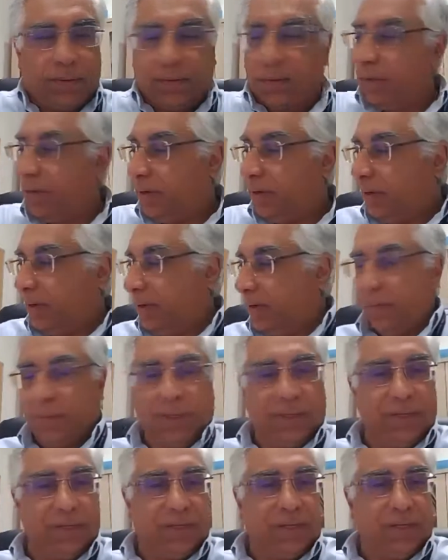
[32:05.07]
Let
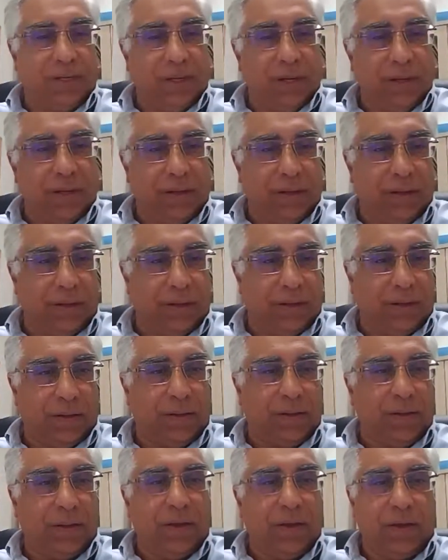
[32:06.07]
me see.
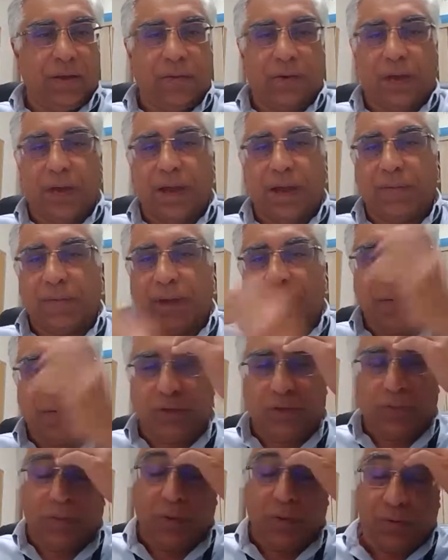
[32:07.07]
Okay, I'm
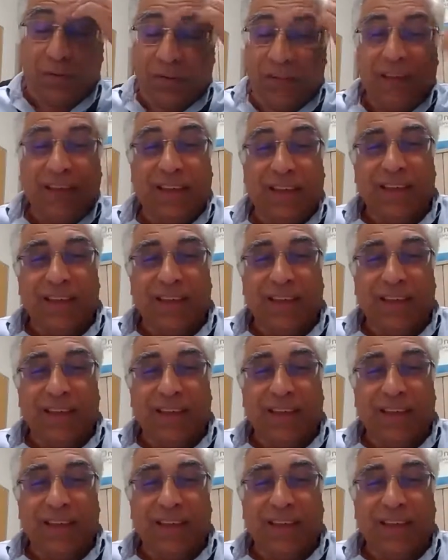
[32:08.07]
not muted.